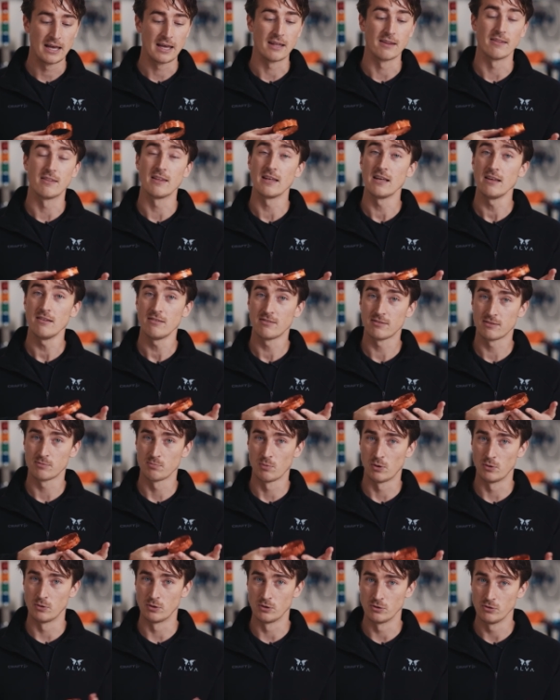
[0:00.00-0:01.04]
These
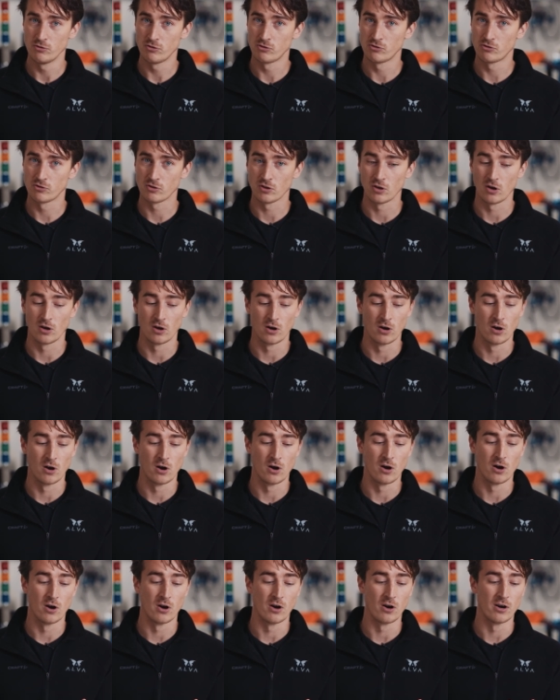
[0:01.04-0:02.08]
motors
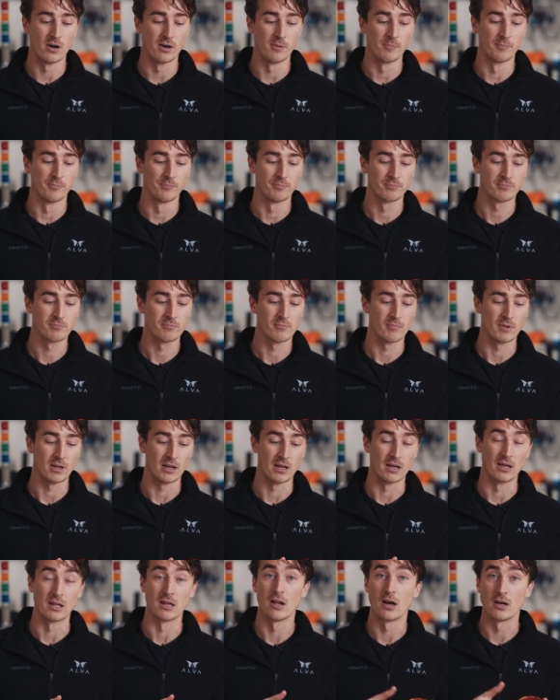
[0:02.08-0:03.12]
are
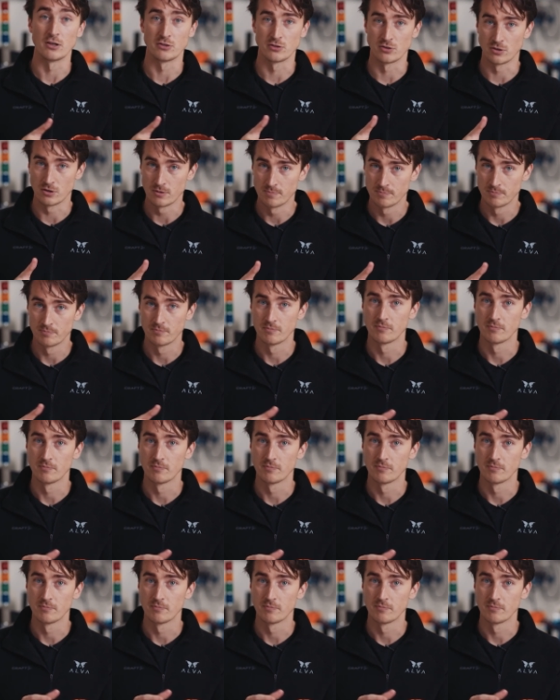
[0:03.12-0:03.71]
lighter,